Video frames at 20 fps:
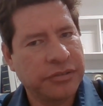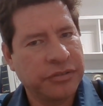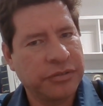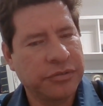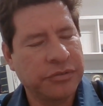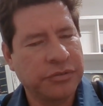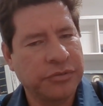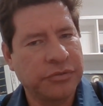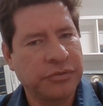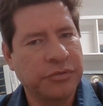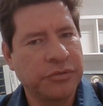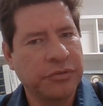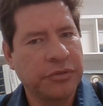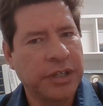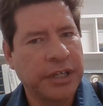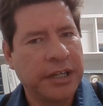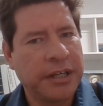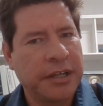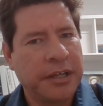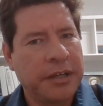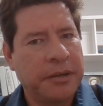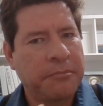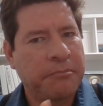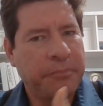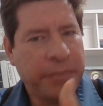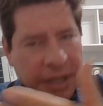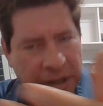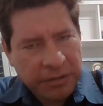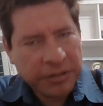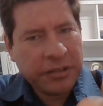to
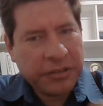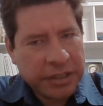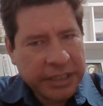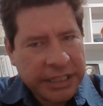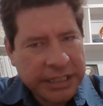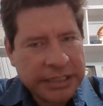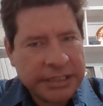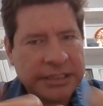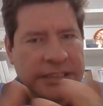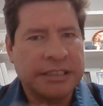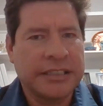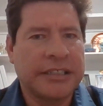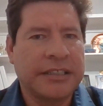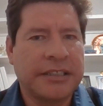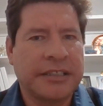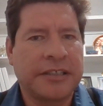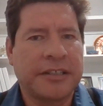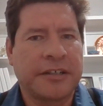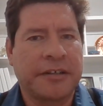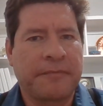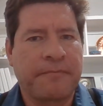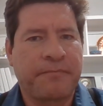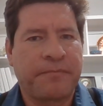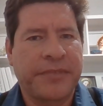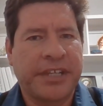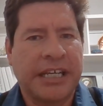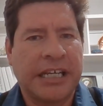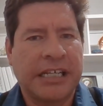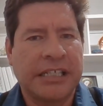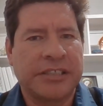build on this
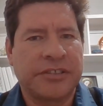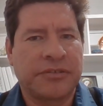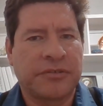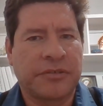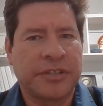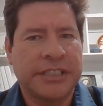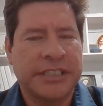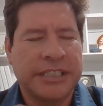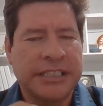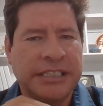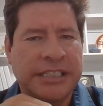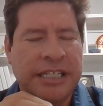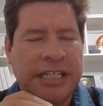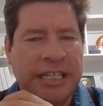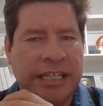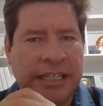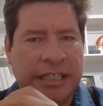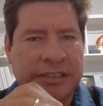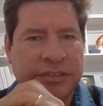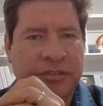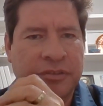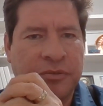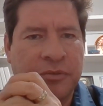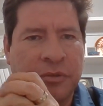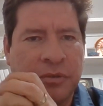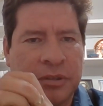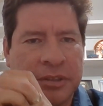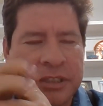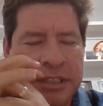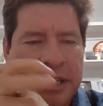historicity in
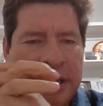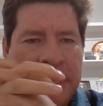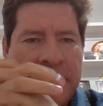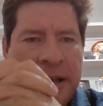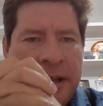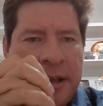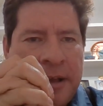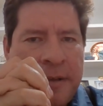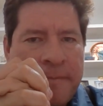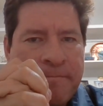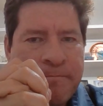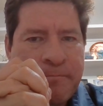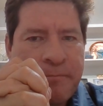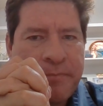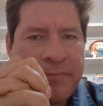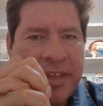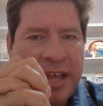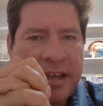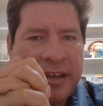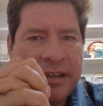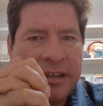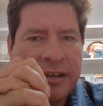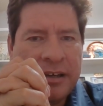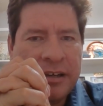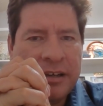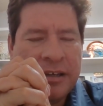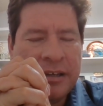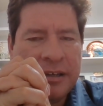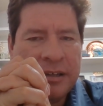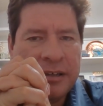schools
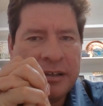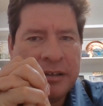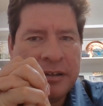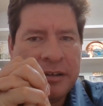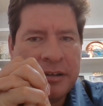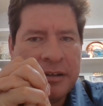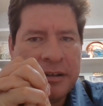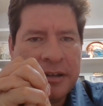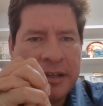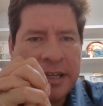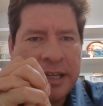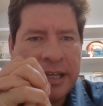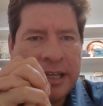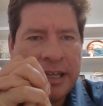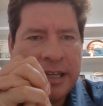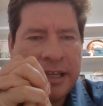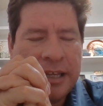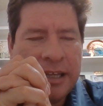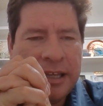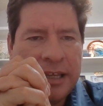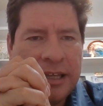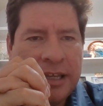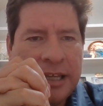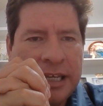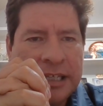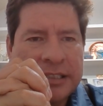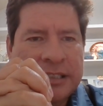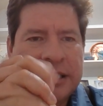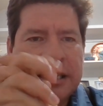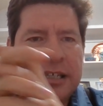uh,
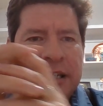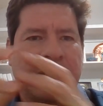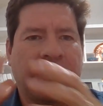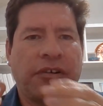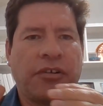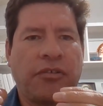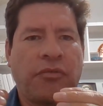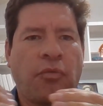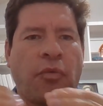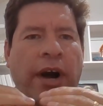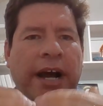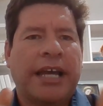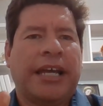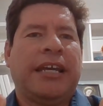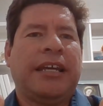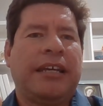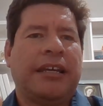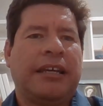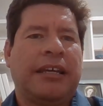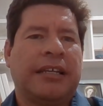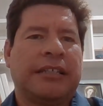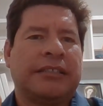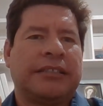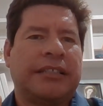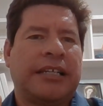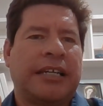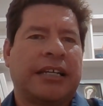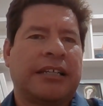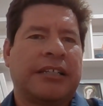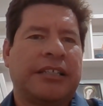is why is
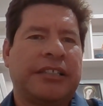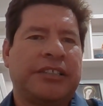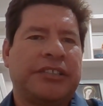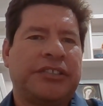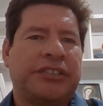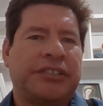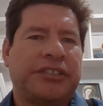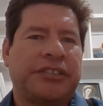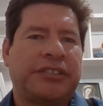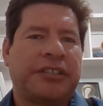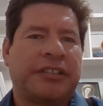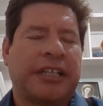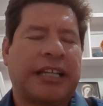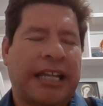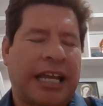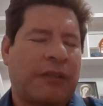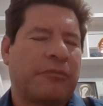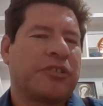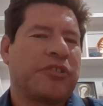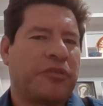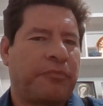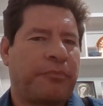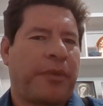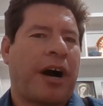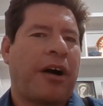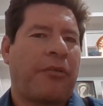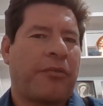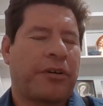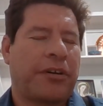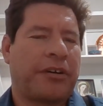English the language of
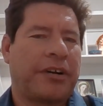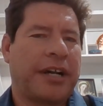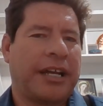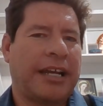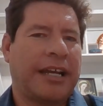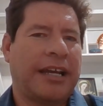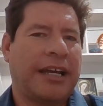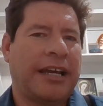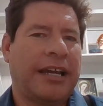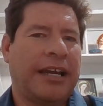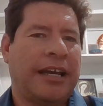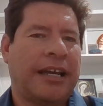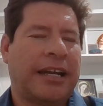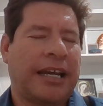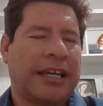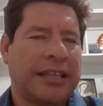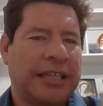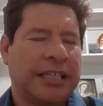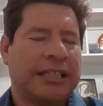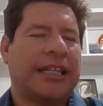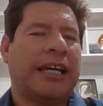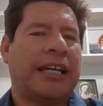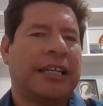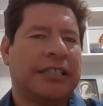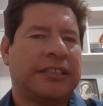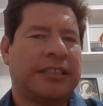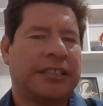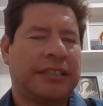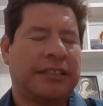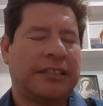power? And I think that
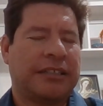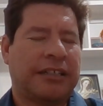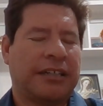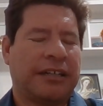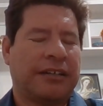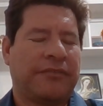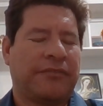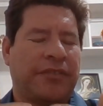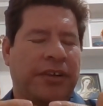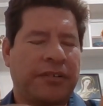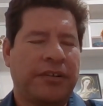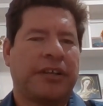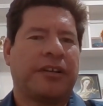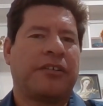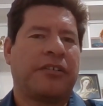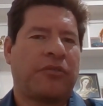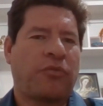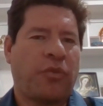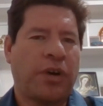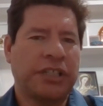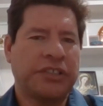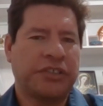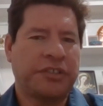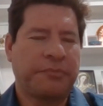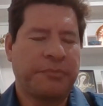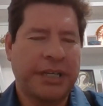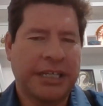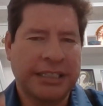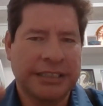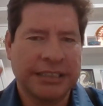is a very good question
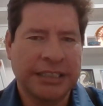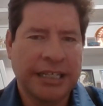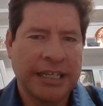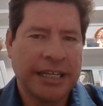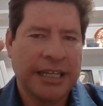because